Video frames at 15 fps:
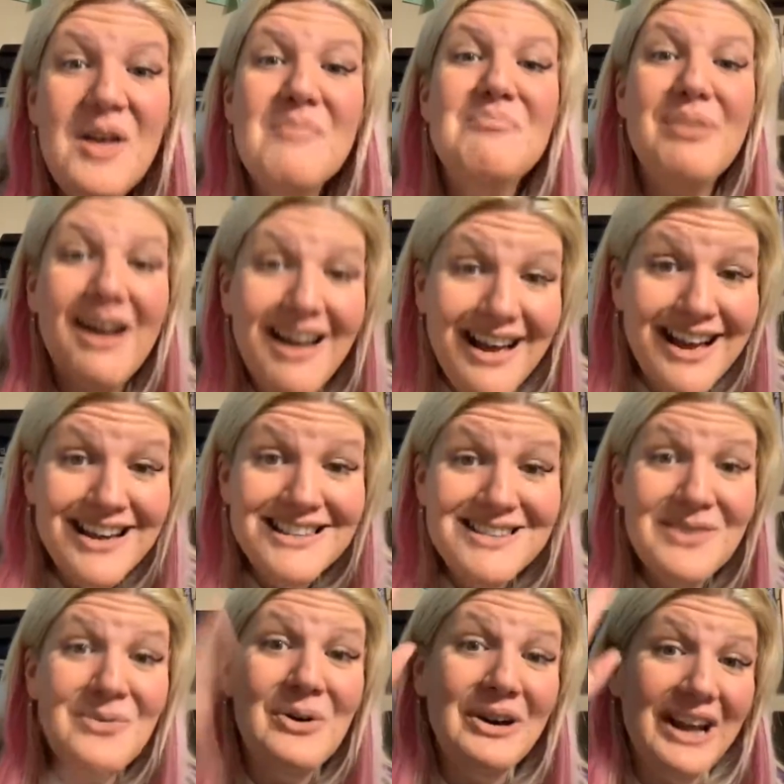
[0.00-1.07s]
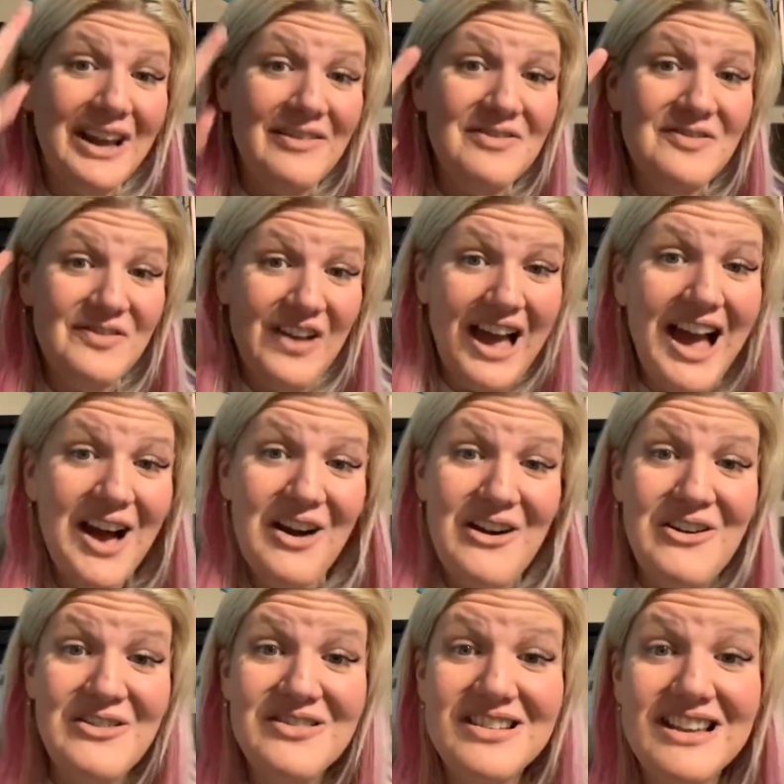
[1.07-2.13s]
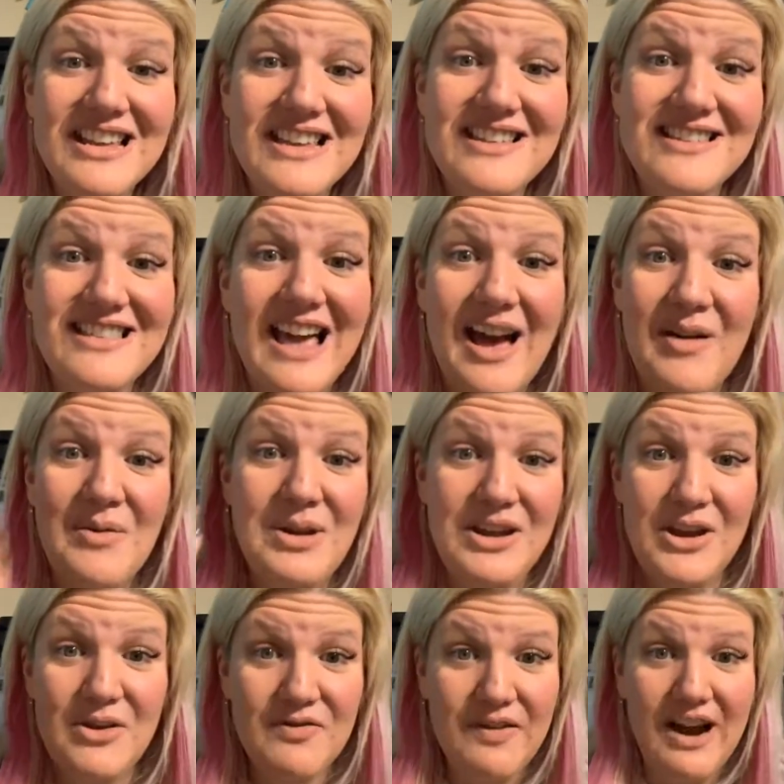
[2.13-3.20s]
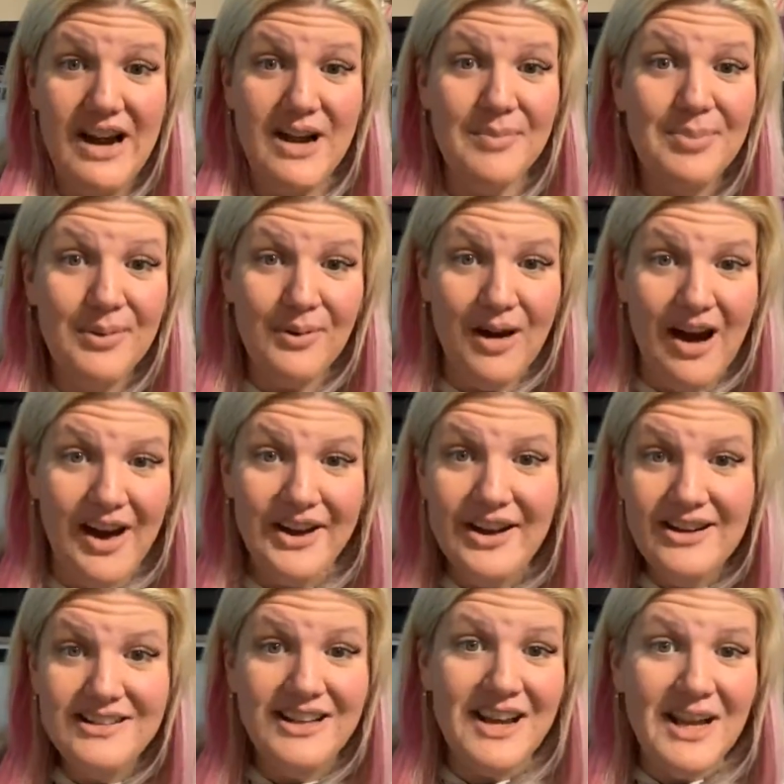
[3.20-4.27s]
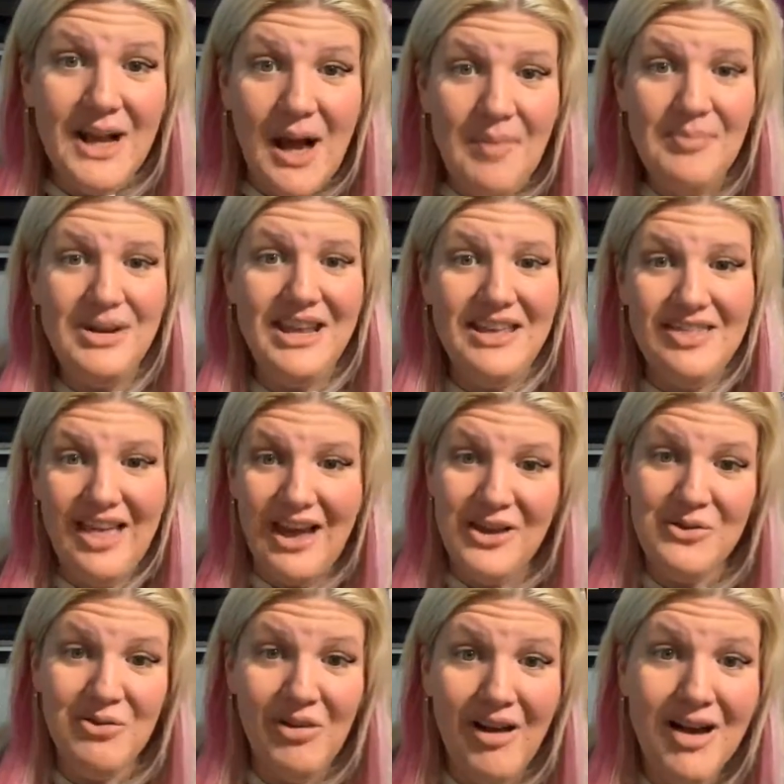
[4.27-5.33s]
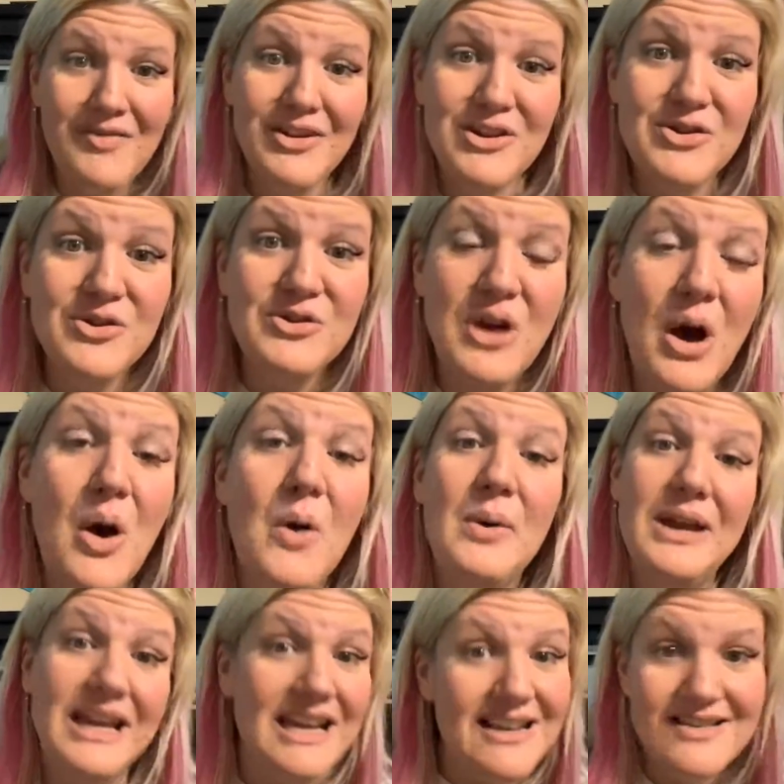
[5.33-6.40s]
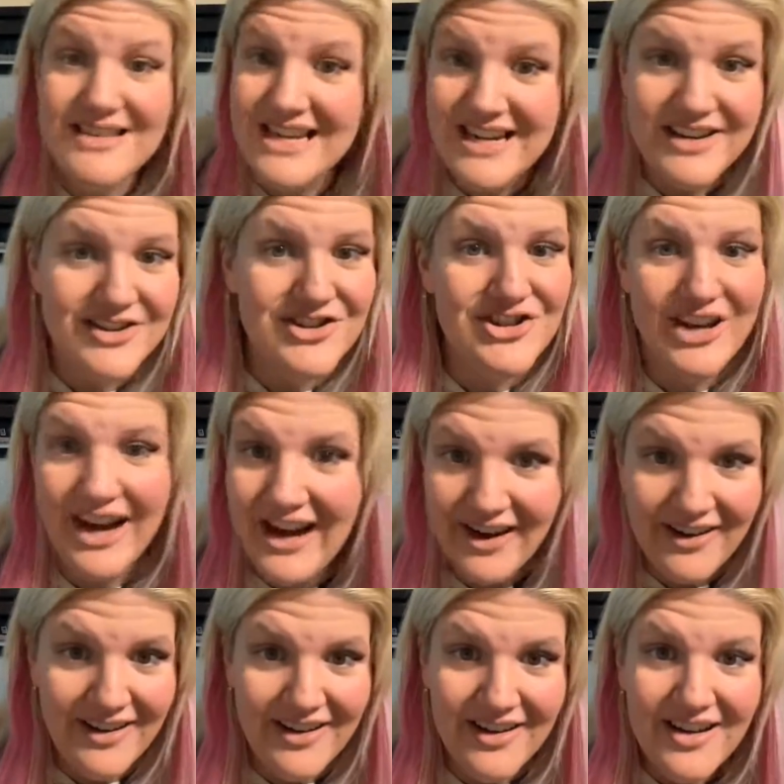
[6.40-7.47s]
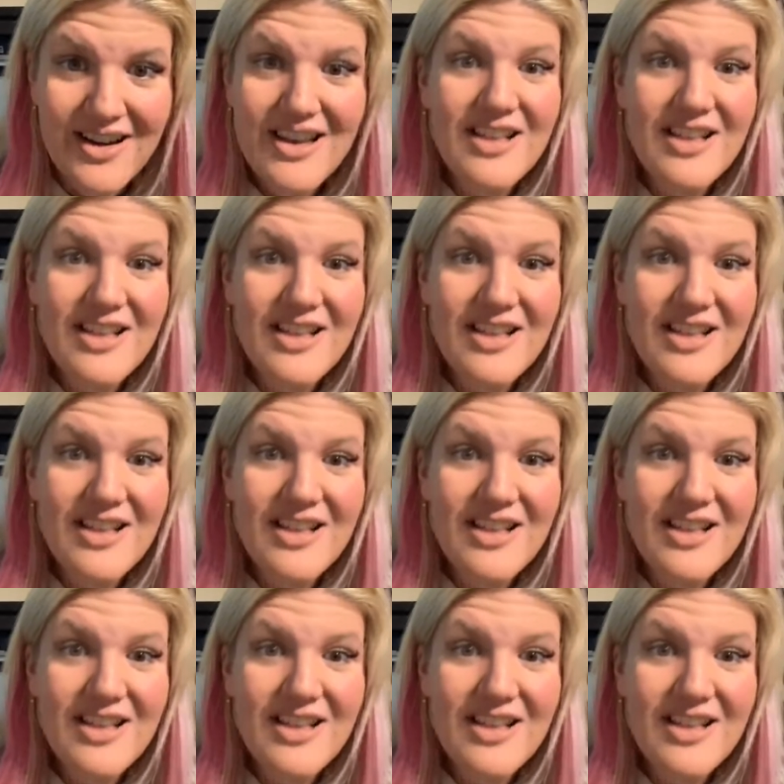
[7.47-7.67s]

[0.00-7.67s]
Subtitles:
But what I've found is that when you find a product and a company that you love, it's so easy to share.